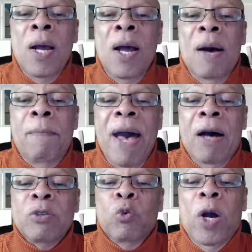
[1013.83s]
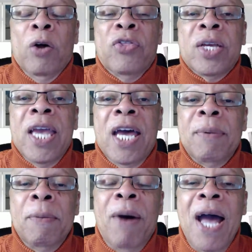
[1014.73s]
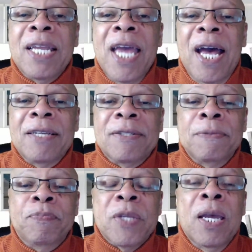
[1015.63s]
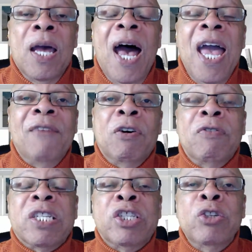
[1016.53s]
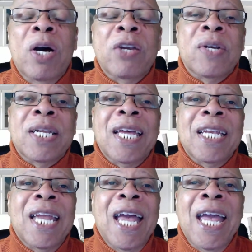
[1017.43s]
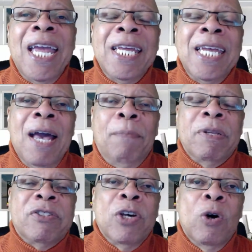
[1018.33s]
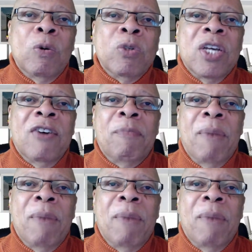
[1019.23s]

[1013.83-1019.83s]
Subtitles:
about Wealth Academy podcast. I have over 280 episodes of my